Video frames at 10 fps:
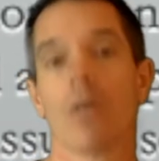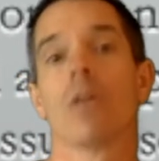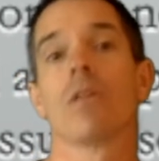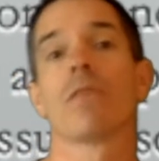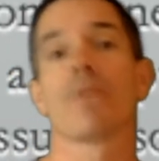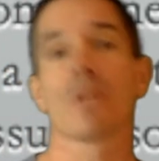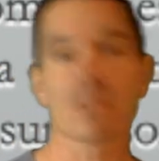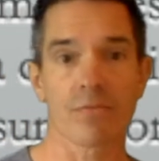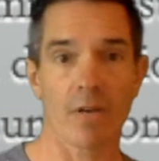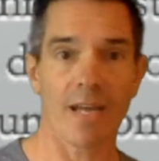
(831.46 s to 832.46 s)
The
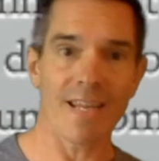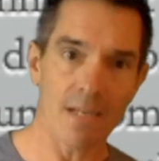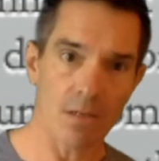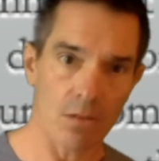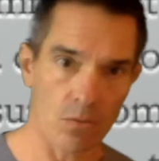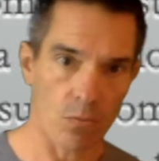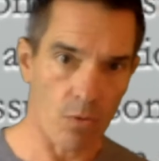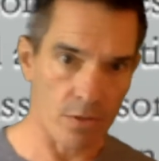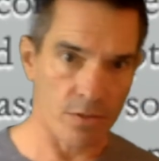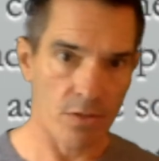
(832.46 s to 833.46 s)
philosopher Hegel
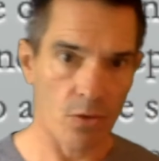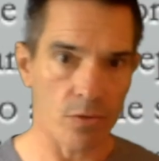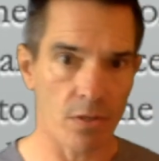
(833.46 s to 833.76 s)
once noted